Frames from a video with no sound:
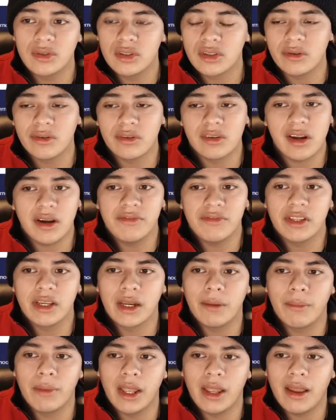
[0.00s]
so definitely going
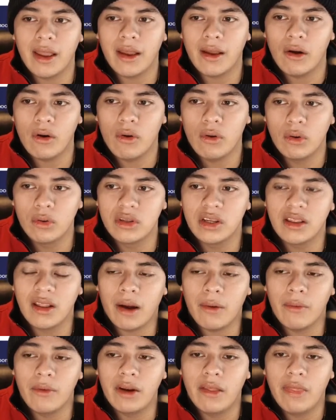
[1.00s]
to be holding that
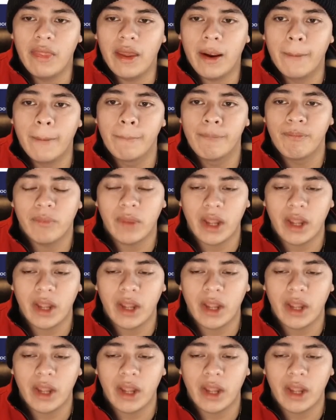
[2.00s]
one in there.